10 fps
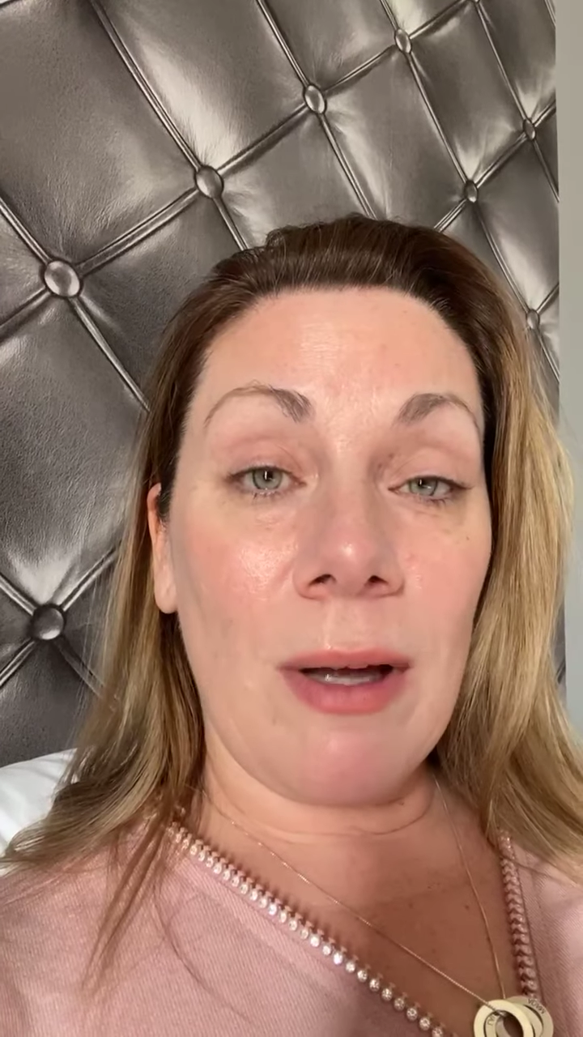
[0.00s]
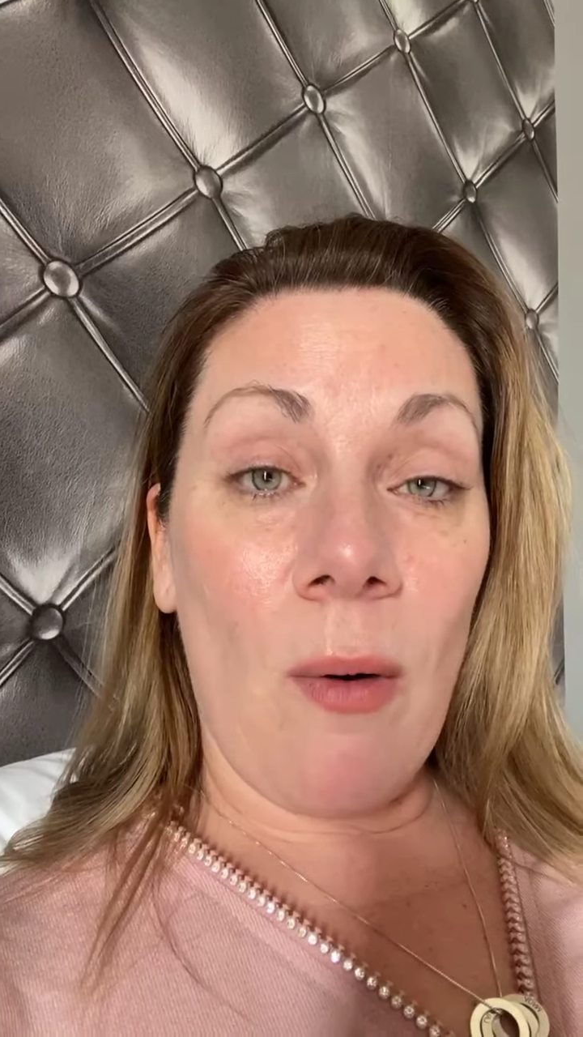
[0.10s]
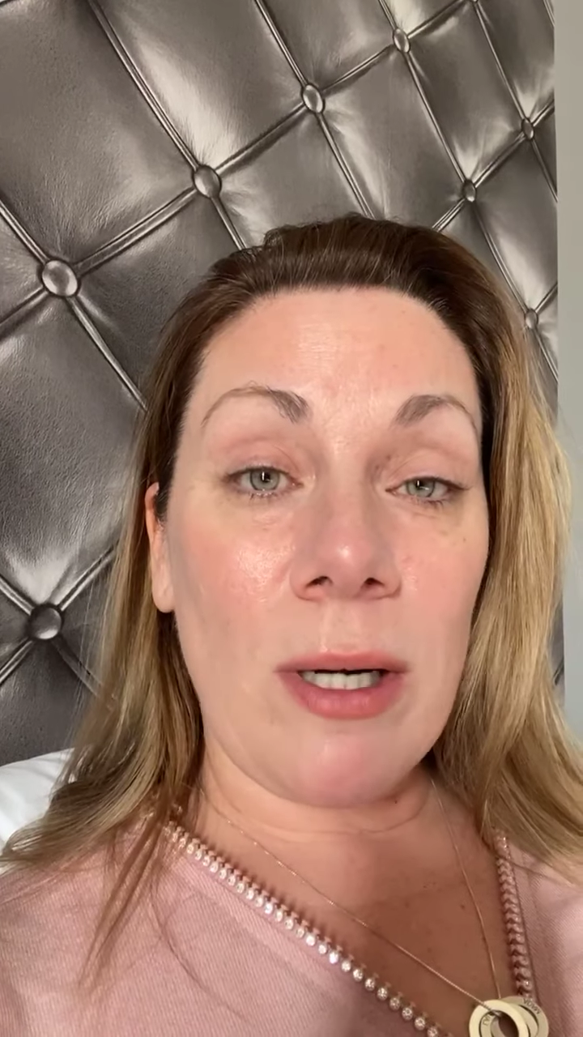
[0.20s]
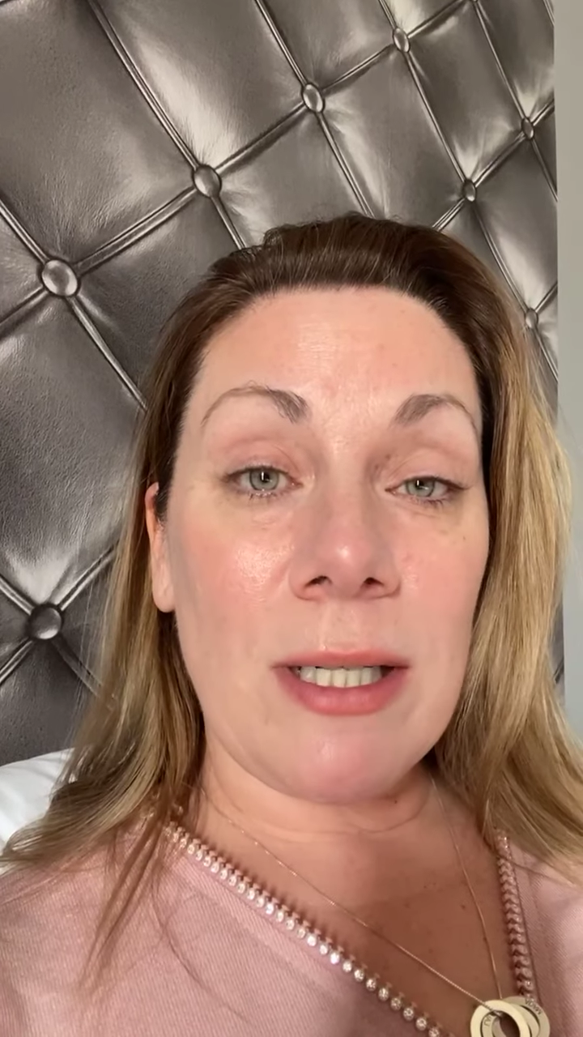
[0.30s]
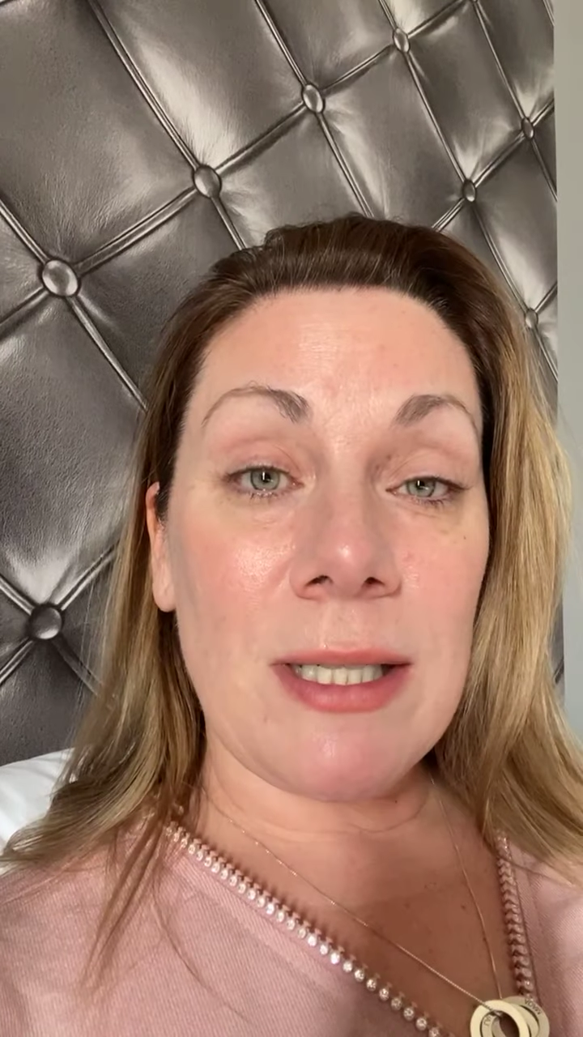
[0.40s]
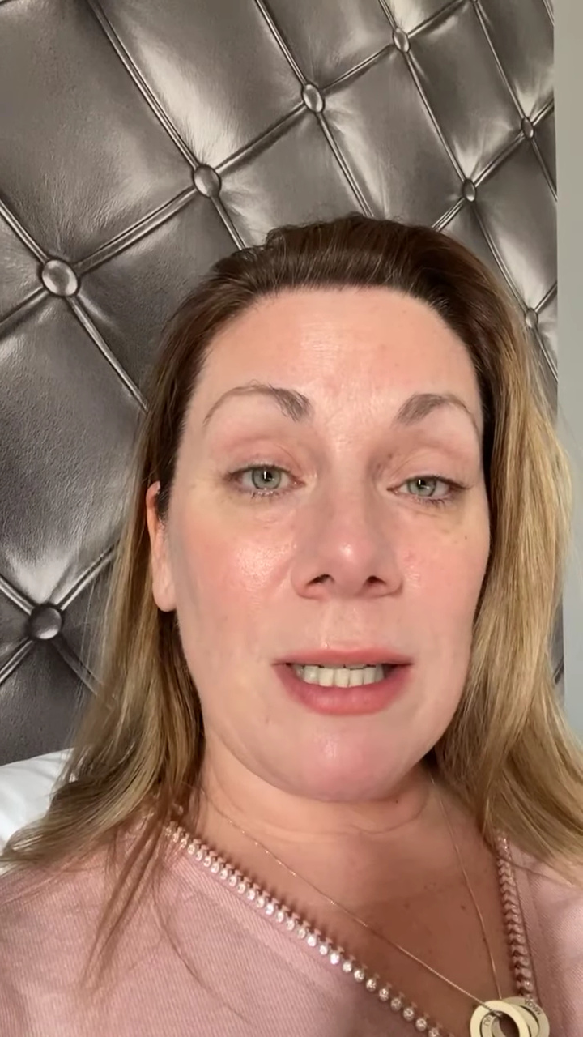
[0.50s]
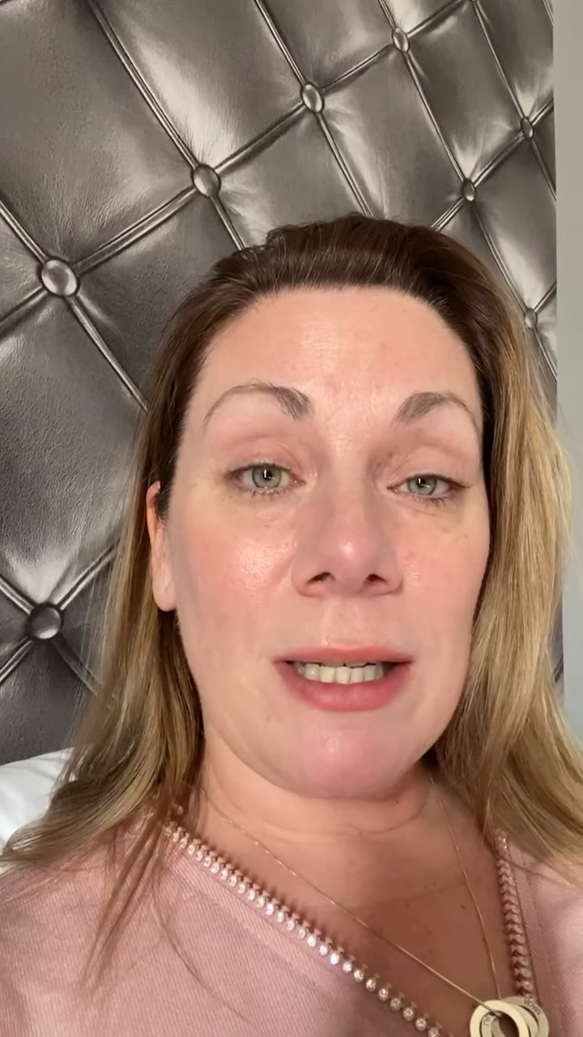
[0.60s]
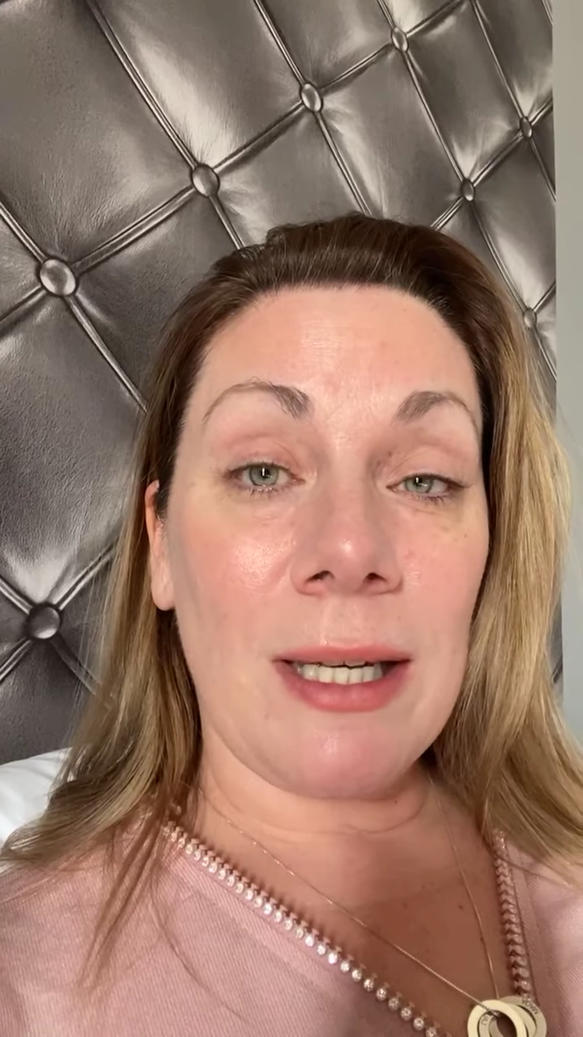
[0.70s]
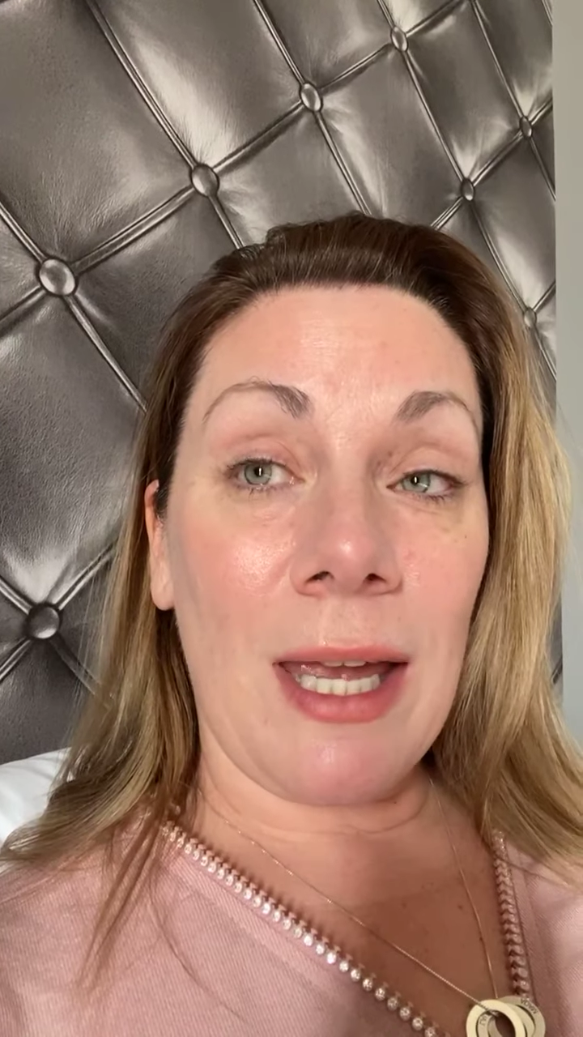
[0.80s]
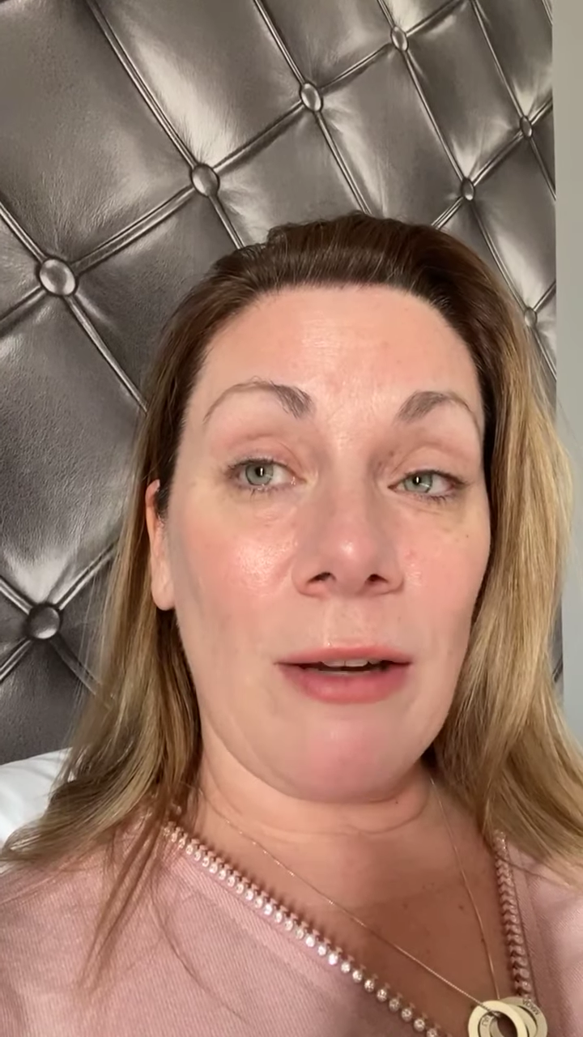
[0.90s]
order
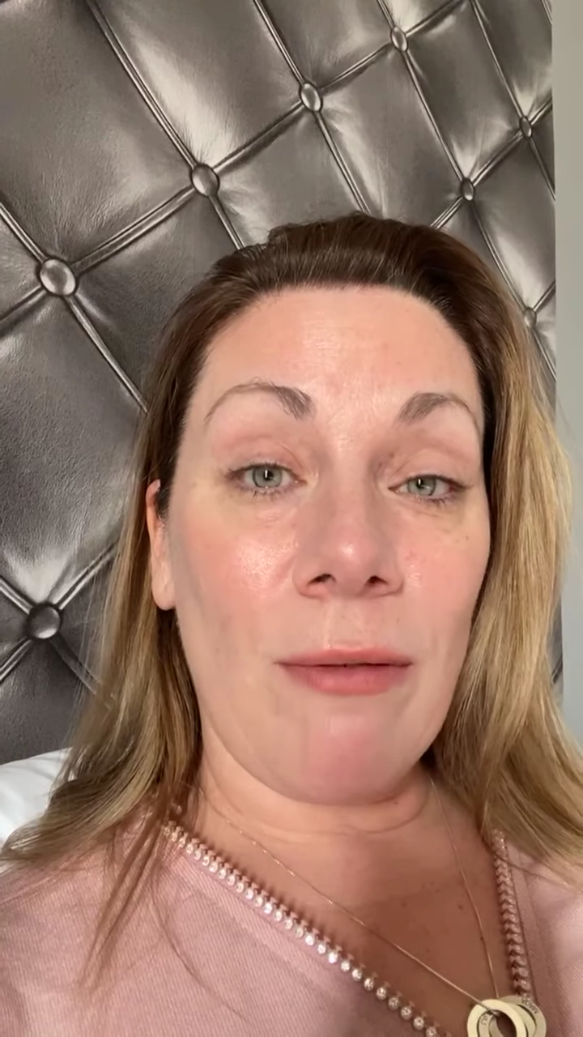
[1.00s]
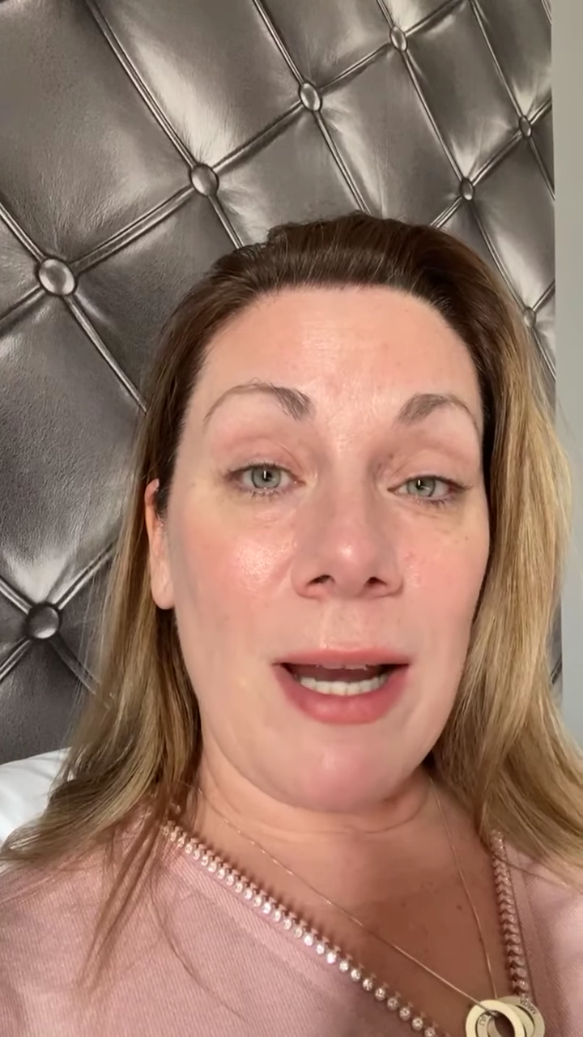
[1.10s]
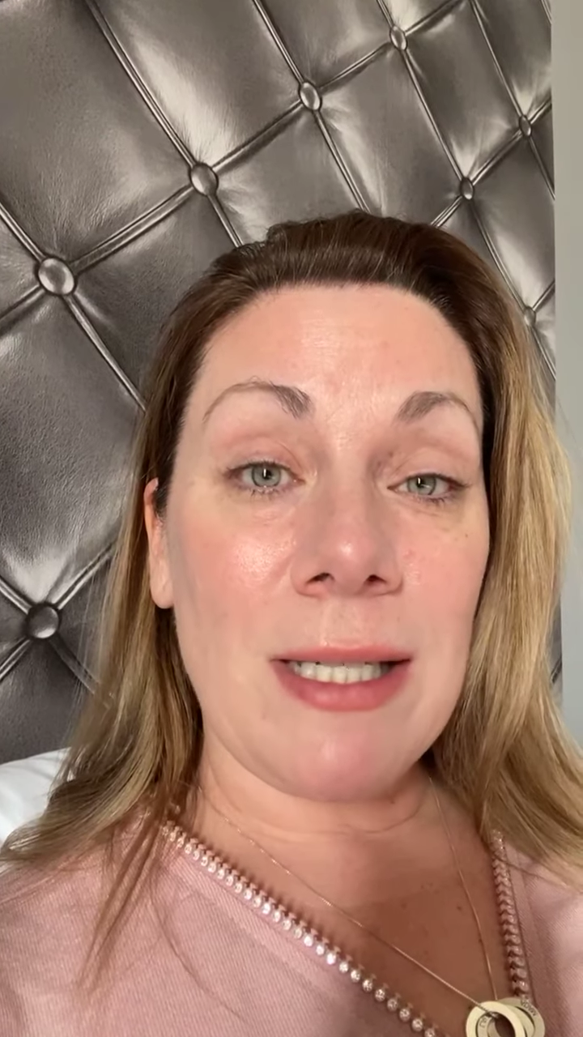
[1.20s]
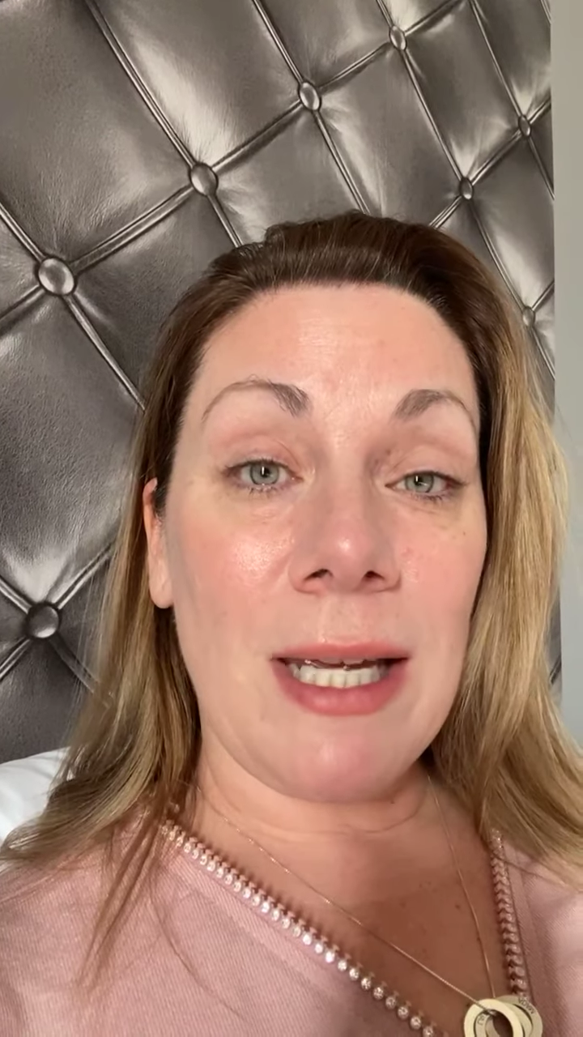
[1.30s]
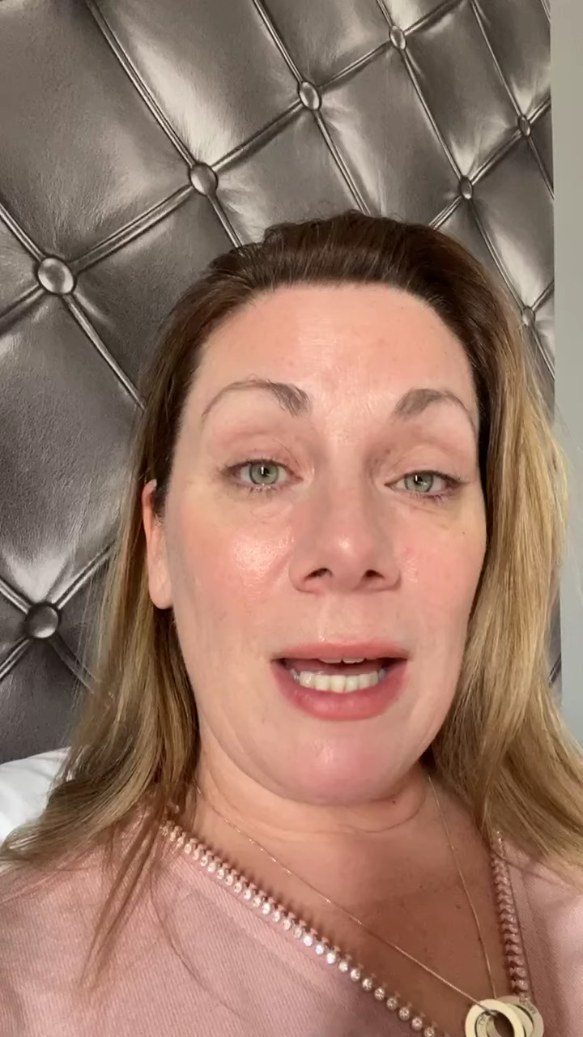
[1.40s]
to get you ready